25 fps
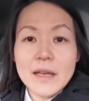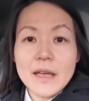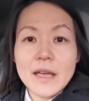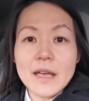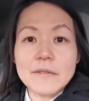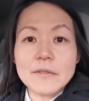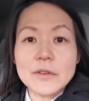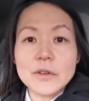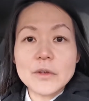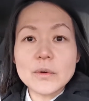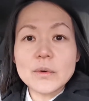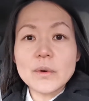
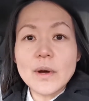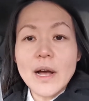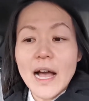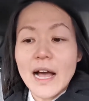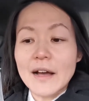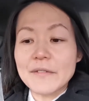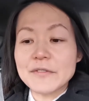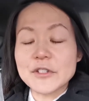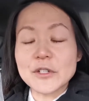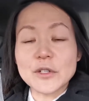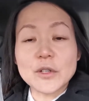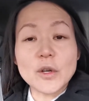If you
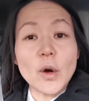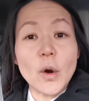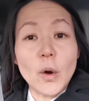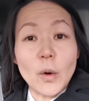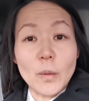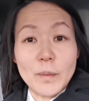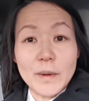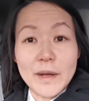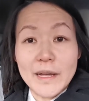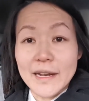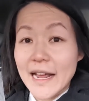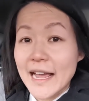have to
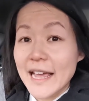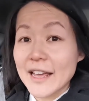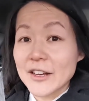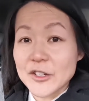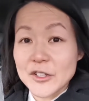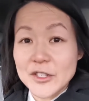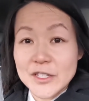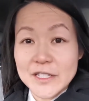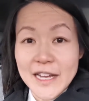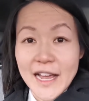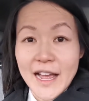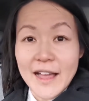cope, and I
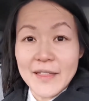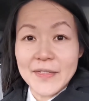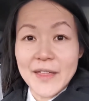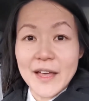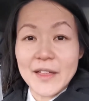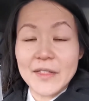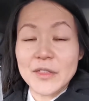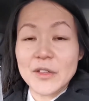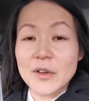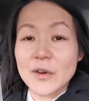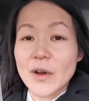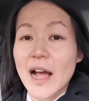understand
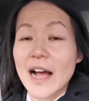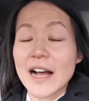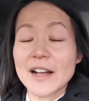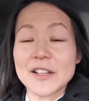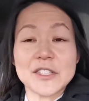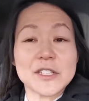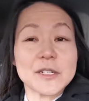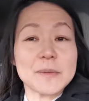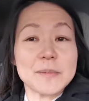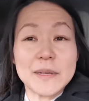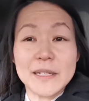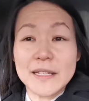that
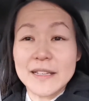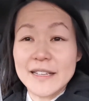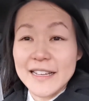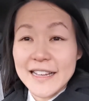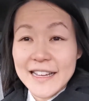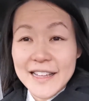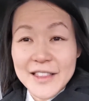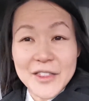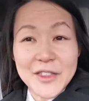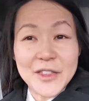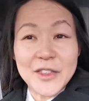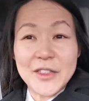
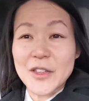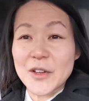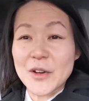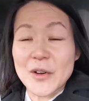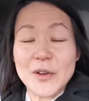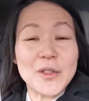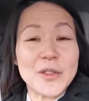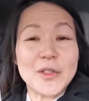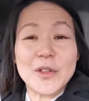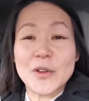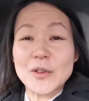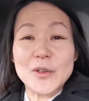
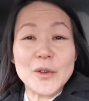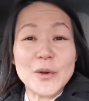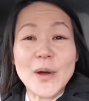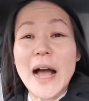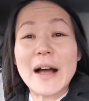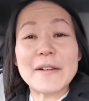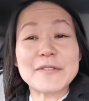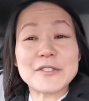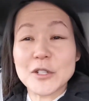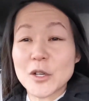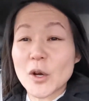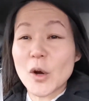you
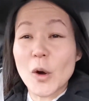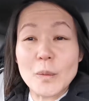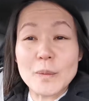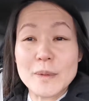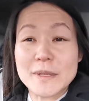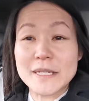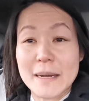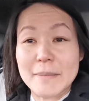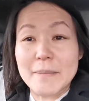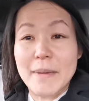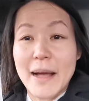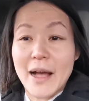have to cope
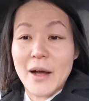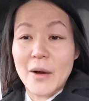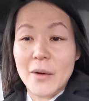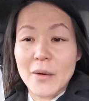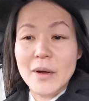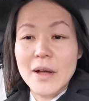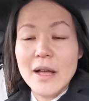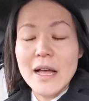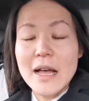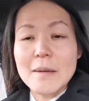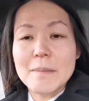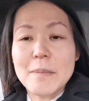somehow,
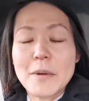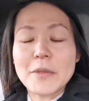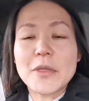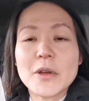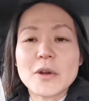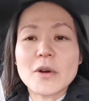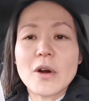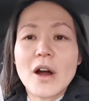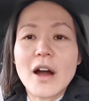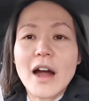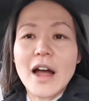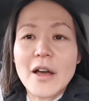but
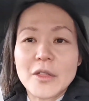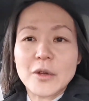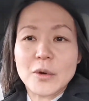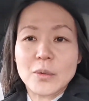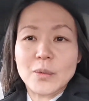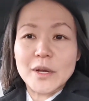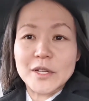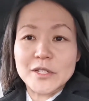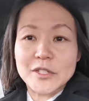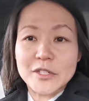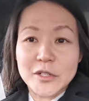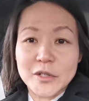there are other
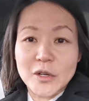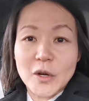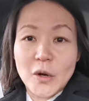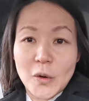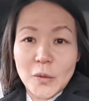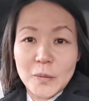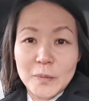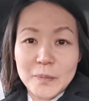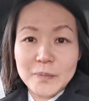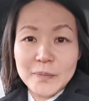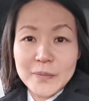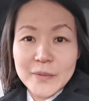ways to cope.